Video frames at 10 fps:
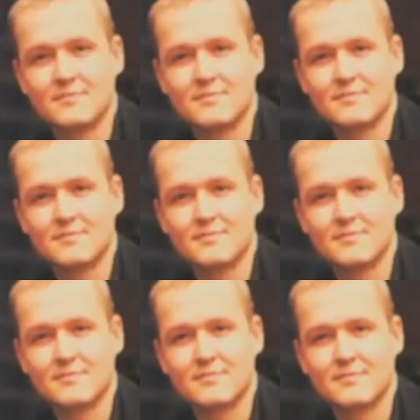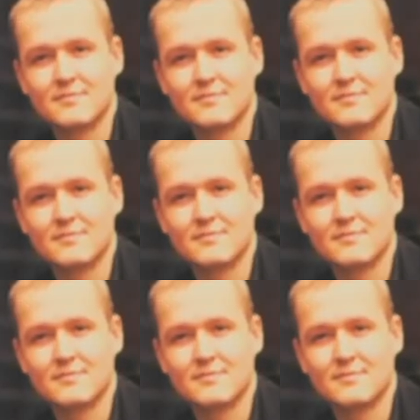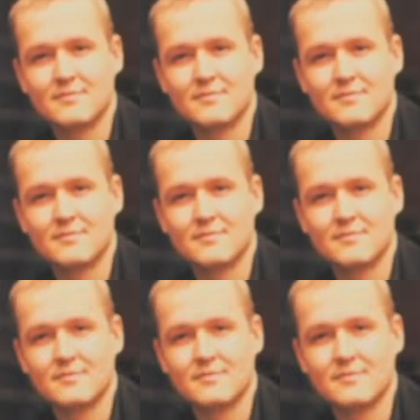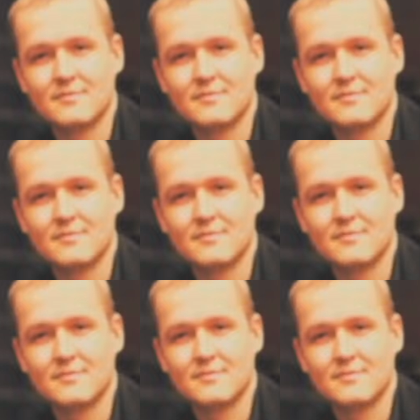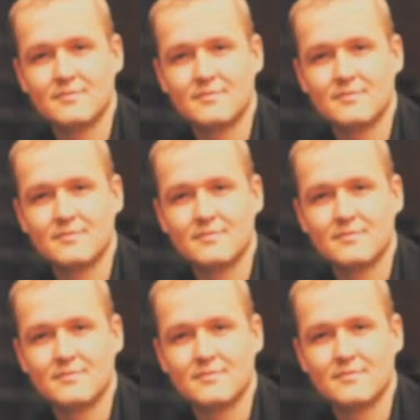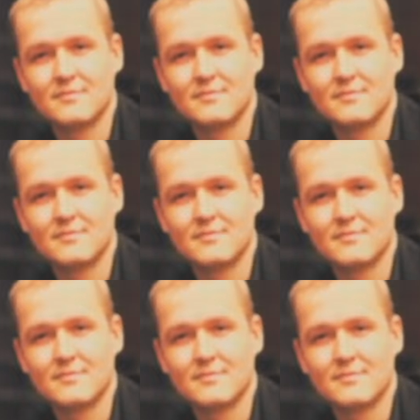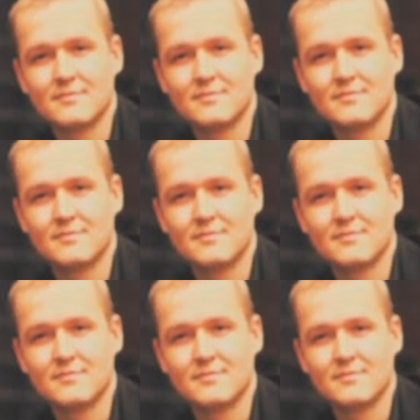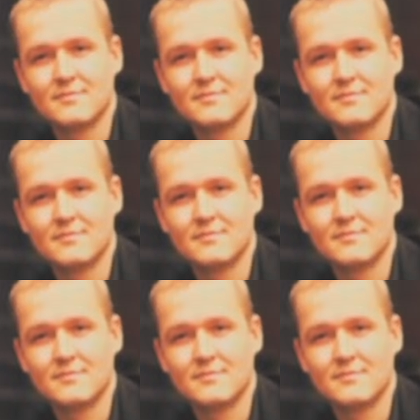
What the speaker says: (silent)